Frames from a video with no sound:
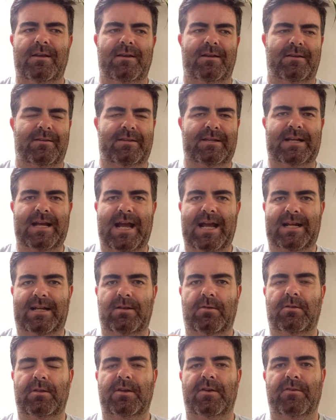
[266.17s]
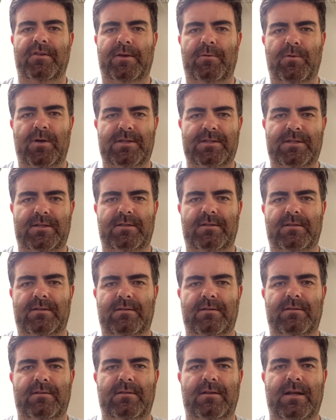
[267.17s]
The guy clearly wasn't
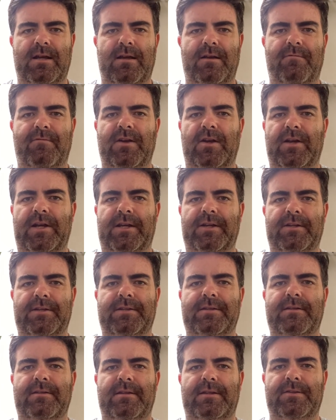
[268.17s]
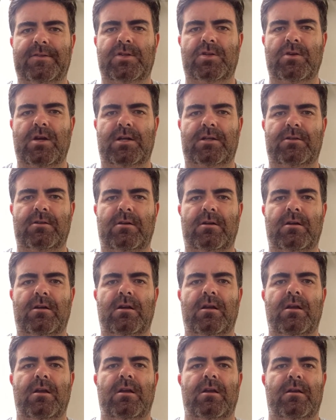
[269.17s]
a very good
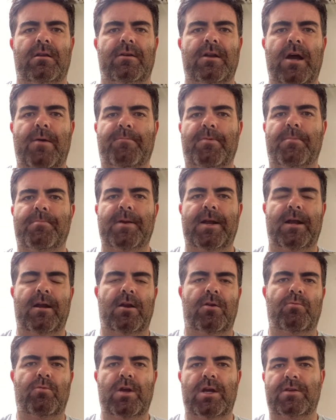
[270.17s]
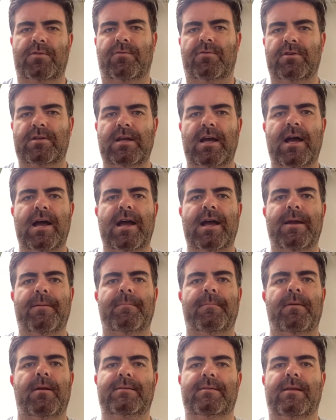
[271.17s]
instructor, not prepared, rushed for
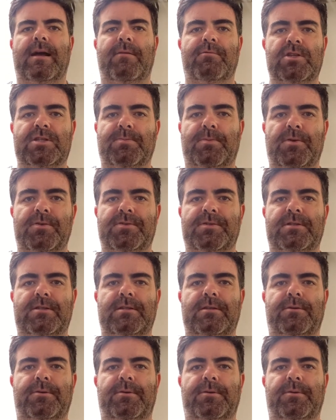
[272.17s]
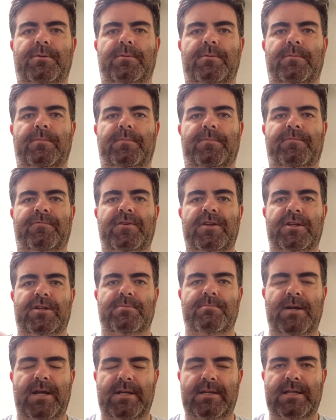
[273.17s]
time. I was supposed to
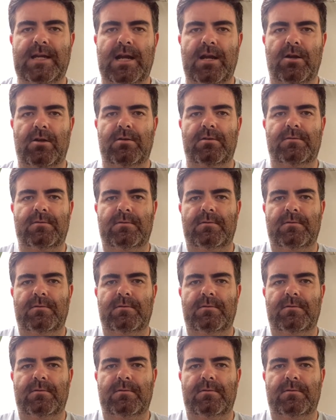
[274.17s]
finish my entire